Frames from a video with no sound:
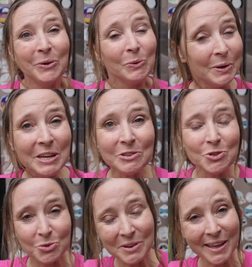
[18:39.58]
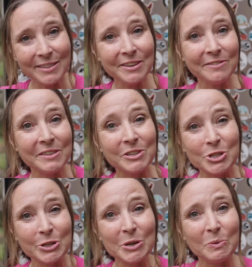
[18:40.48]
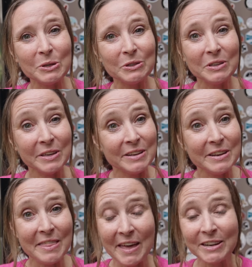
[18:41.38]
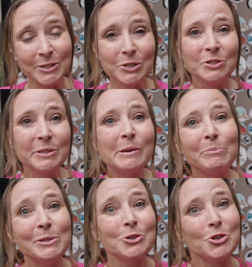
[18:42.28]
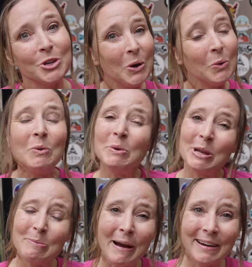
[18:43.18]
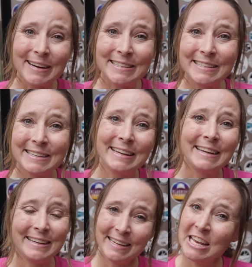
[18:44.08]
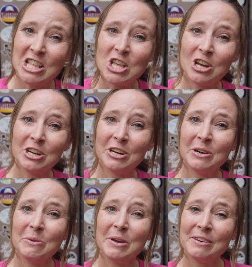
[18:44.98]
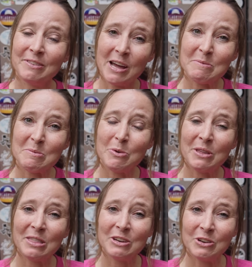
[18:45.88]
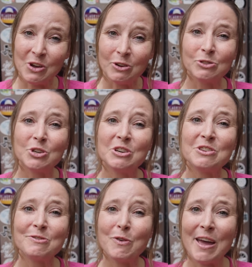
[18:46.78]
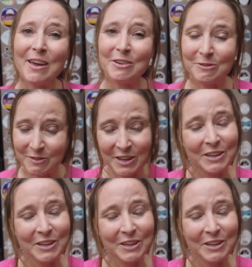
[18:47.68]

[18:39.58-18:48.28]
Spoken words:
we do not leave the steering wheel in that tilted up position when we are parked any longer. We have come up with an alternative way of